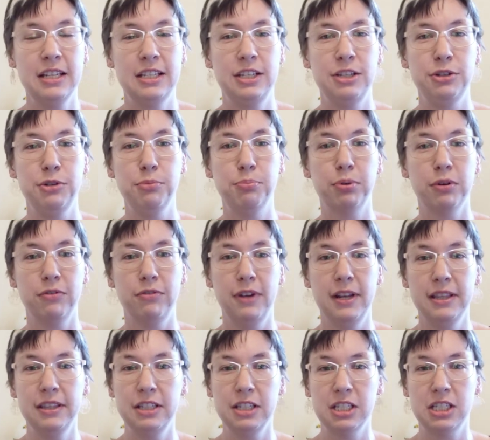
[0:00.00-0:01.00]
to
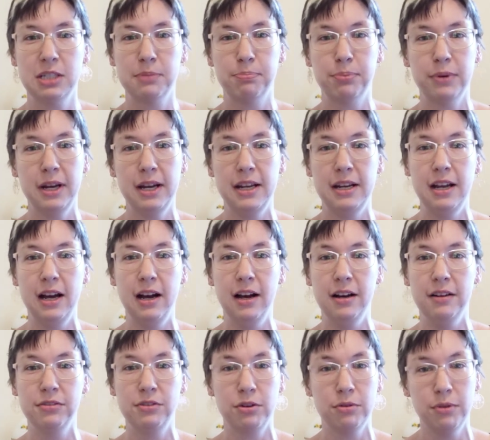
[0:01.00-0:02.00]
prevent the spread
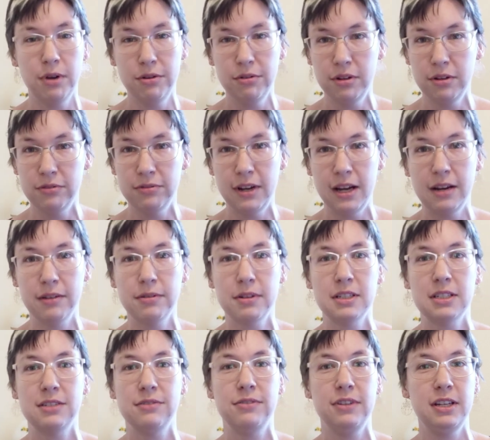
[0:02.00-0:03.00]
of
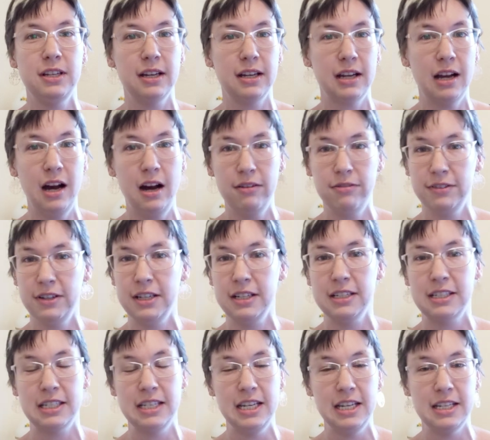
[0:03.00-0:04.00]
coronavirus via
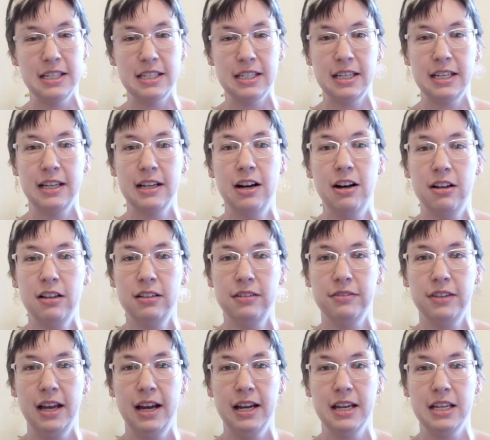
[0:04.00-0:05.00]
coughing, sneezing. All
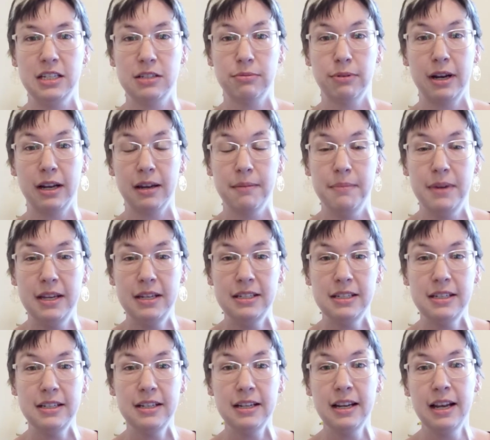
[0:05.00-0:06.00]
of that is
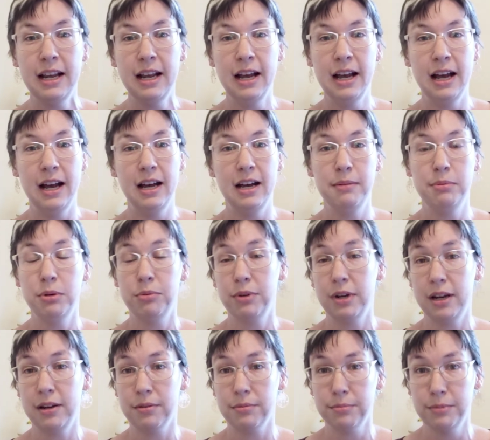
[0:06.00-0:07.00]
recommended. But
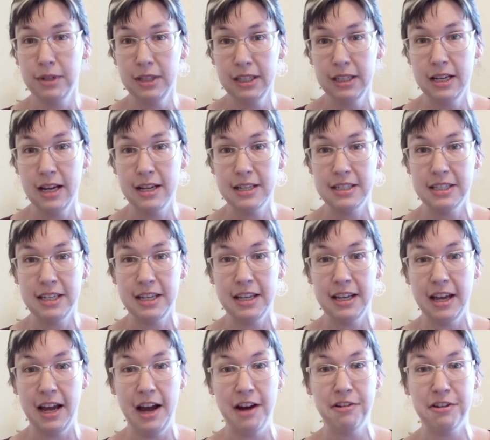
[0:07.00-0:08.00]
what I'm really not
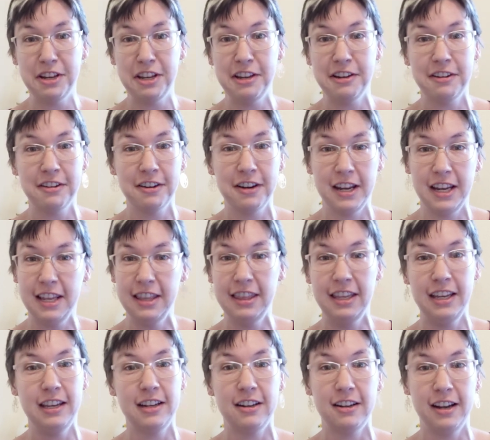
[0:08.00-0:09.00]
seeing out here in
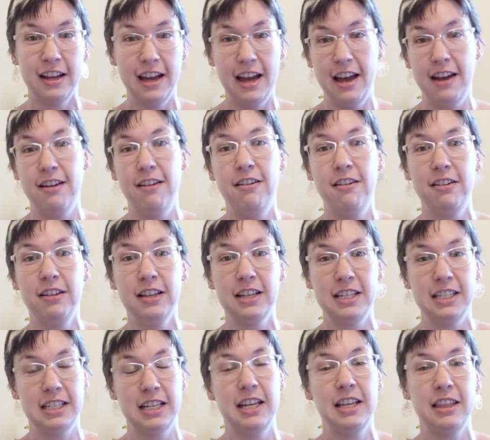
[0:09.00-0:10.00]
the internet at all
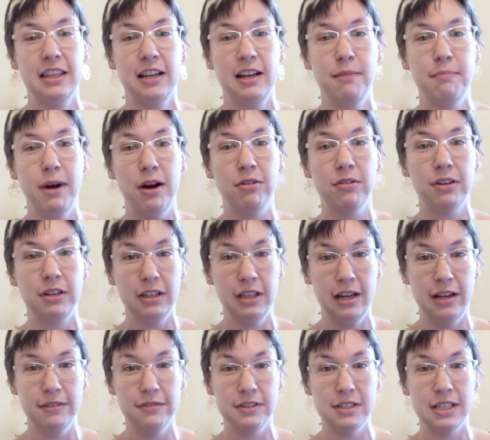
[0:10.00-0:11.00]
is anything about
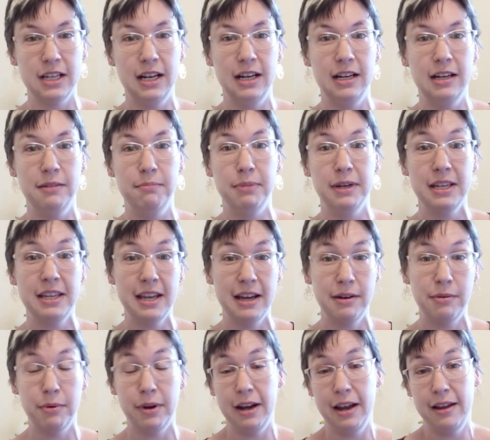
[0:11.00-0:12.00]
gloves. But
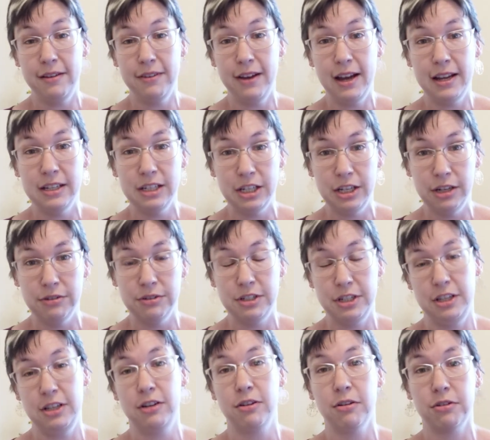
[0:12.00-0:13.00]
yet, when I've had to go
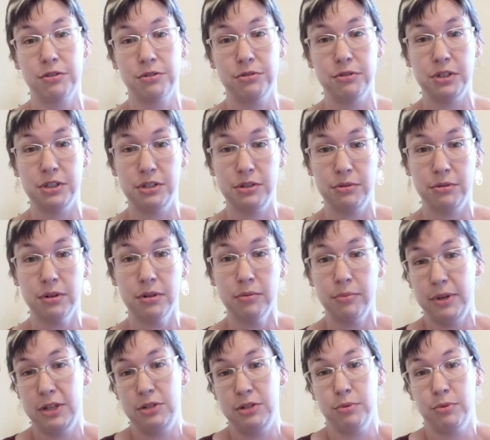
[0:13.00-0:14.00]
to the grocery store,
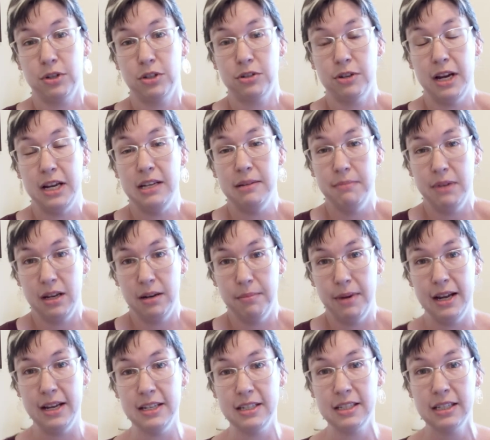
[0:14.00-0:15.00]
which we're trying to
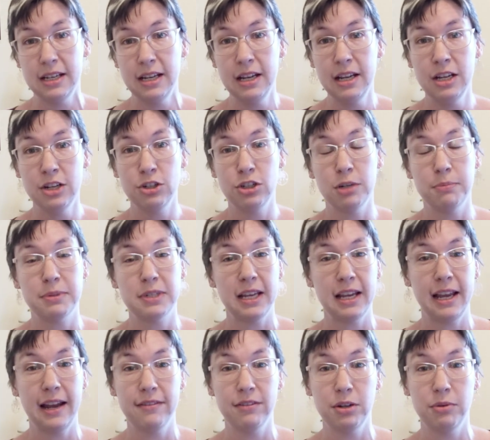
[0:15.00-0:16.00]
minimize trips
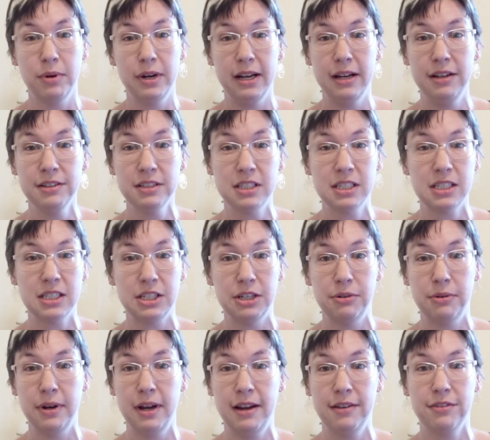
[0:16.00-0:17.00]
like everyone else,
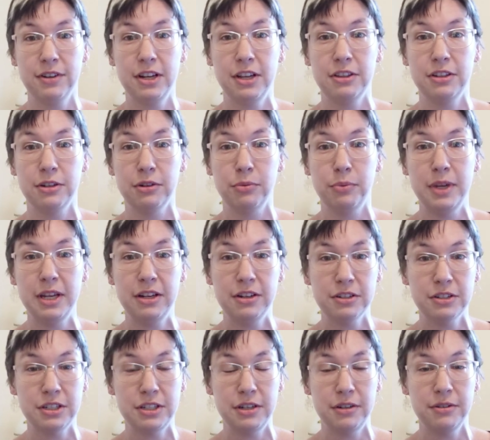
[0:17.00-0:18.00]
so every other week
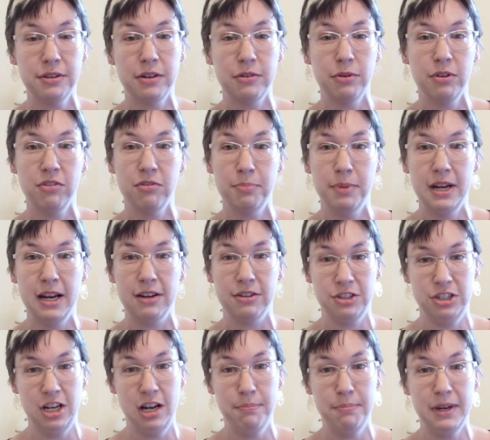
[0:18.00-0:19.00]
or so that we've been
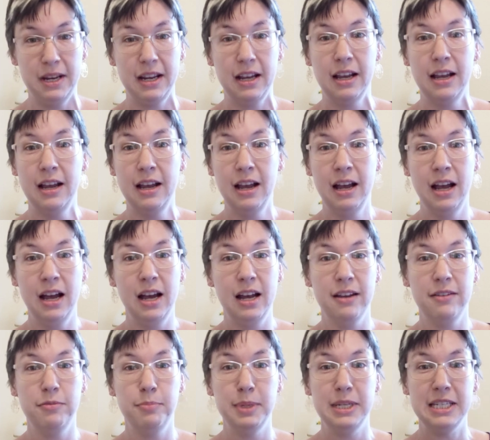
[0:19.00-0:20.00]
out shopping,
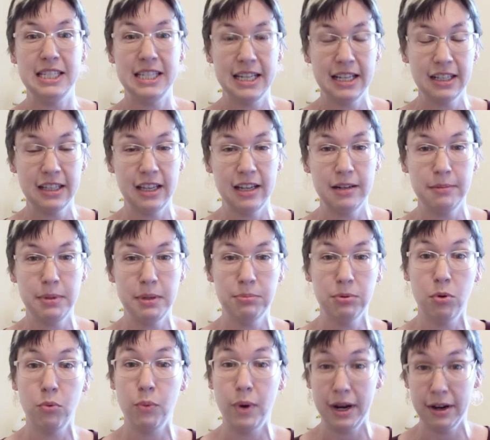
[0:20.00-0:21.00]
I've been seeing a lot of
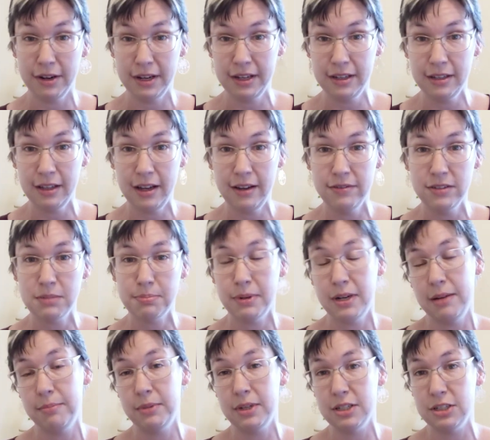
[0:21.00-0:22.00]
people wearing gloves,
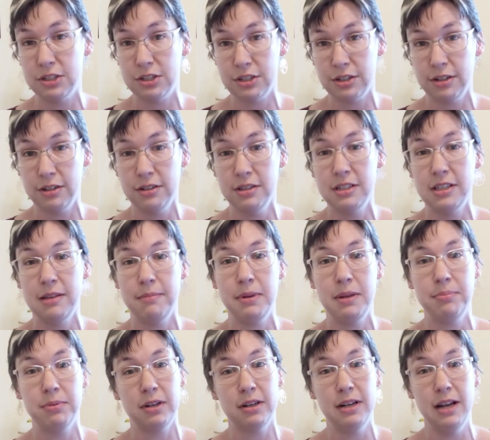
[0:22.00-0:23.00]
but I'm concerned that
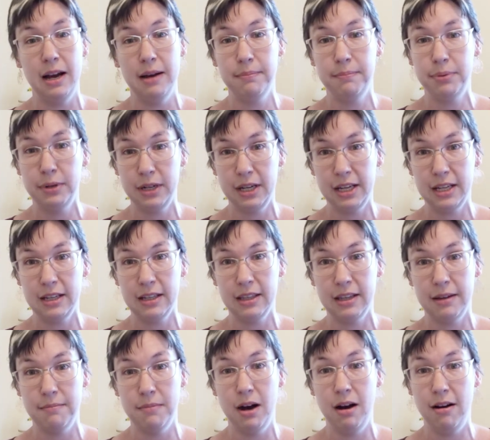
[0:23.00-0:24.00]
people are not putting
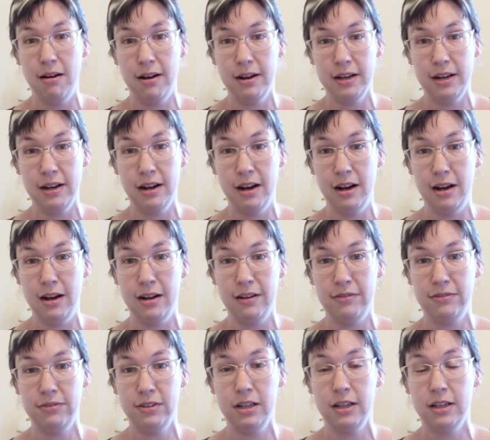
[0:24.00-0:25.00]
them on and
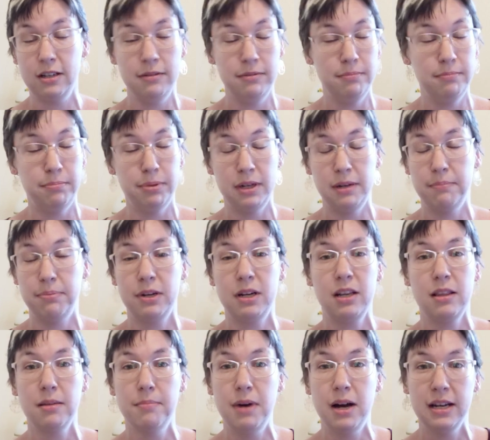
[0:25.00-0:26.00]
off,
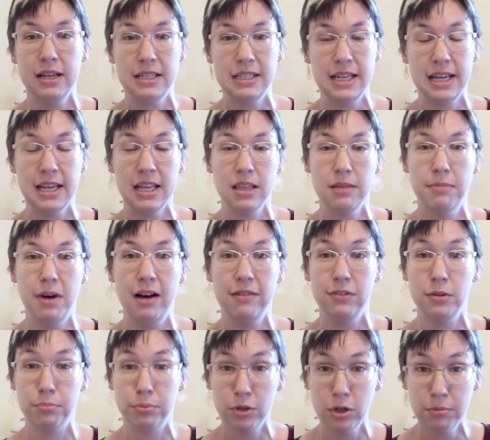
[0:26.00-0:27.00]
putting them on and taking them
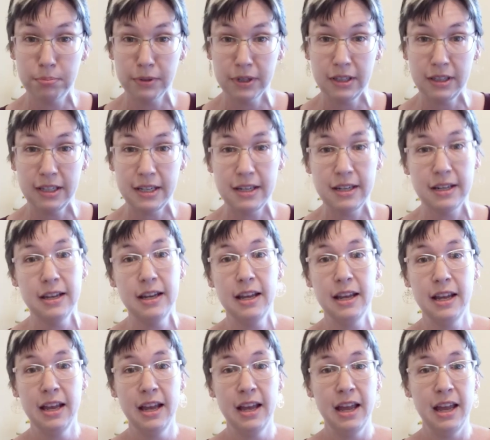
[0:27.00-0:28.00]
off appropriately,
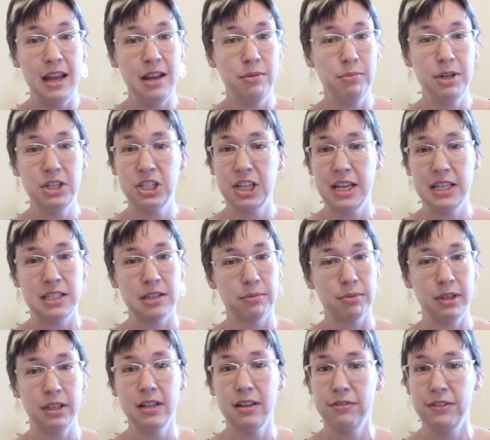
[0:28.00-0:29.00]
in which case it
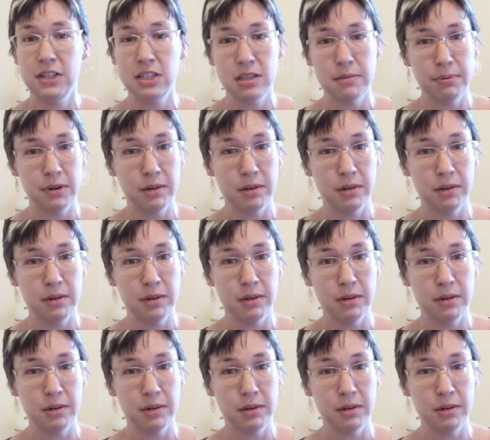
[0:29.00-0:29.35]
really defeats the